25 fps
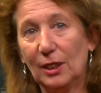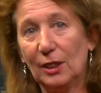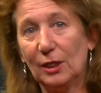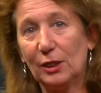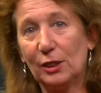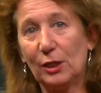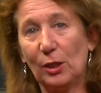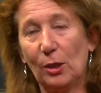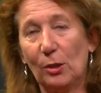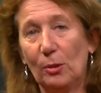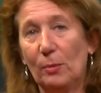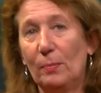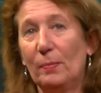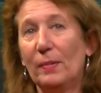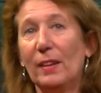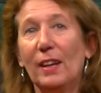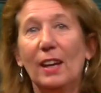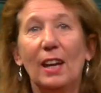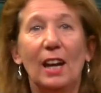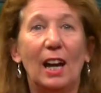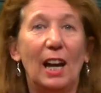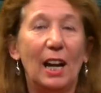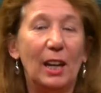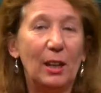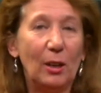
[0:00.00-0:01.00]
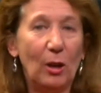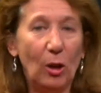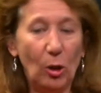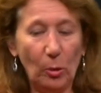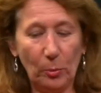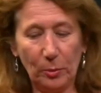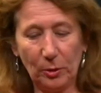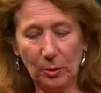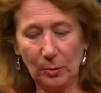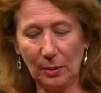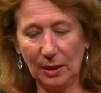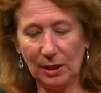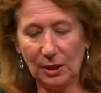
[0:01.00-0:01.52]
So, I
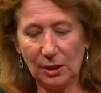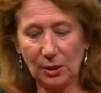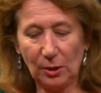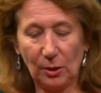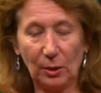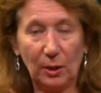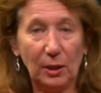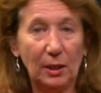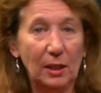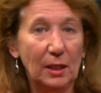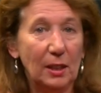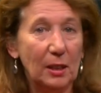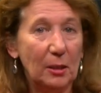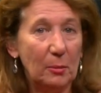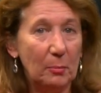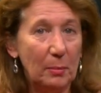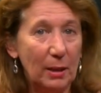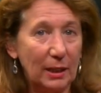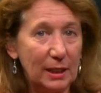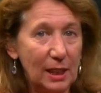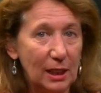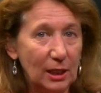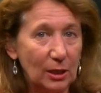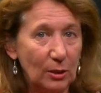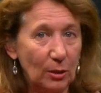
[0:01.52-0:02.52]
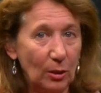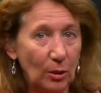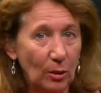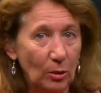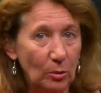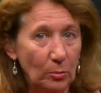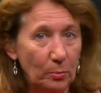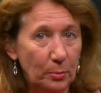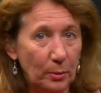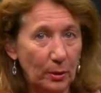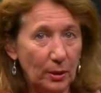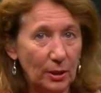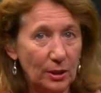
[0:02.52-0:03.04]
hope you enjoy making your
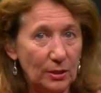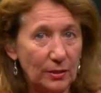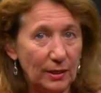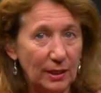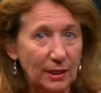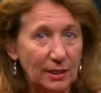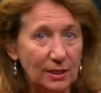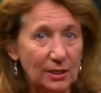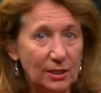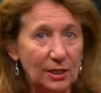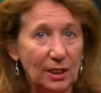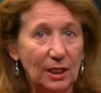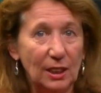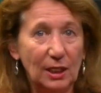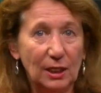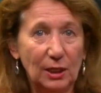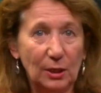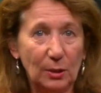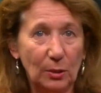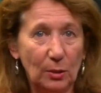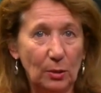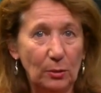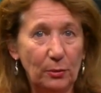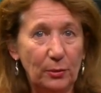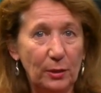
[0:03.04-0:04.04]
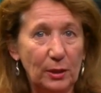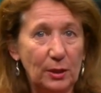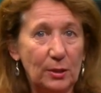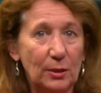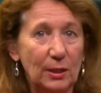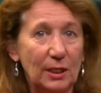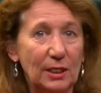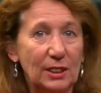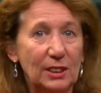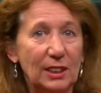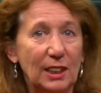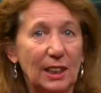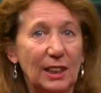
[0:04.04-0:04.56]
own portraits, your own
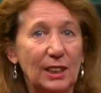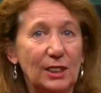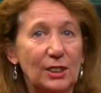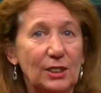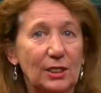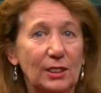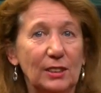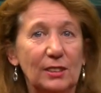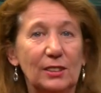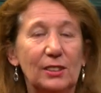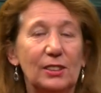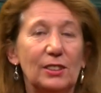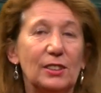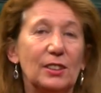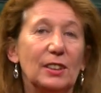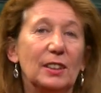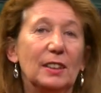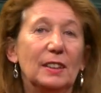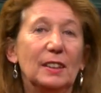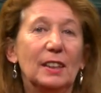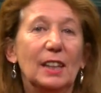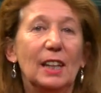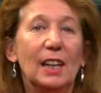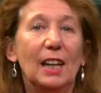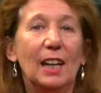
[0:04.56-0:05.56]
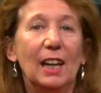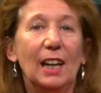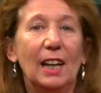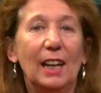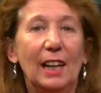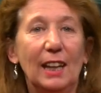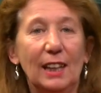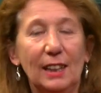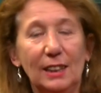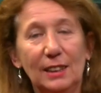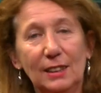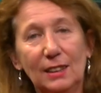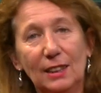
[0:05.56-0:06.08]
visualizations,
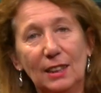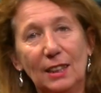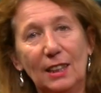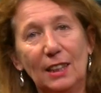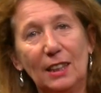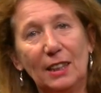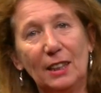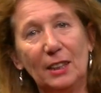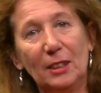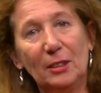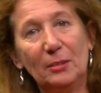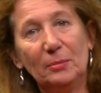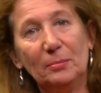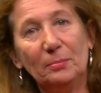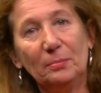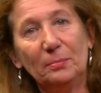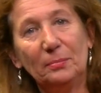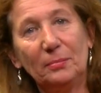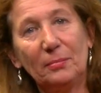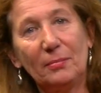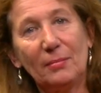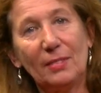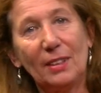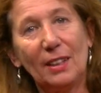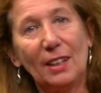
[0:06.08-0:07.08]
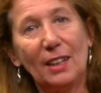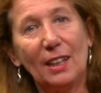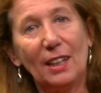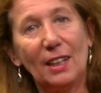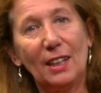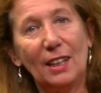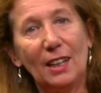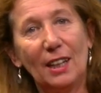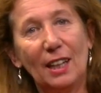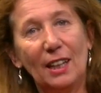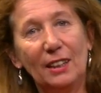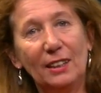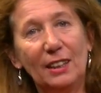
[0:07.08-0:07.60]
and
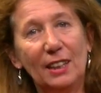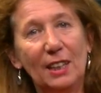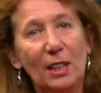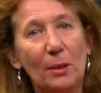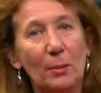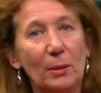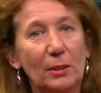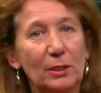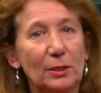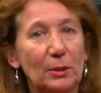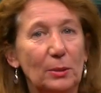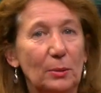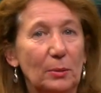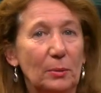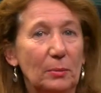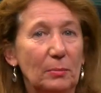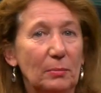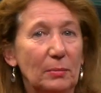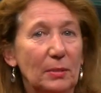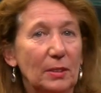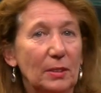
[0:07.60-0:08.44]
then I want to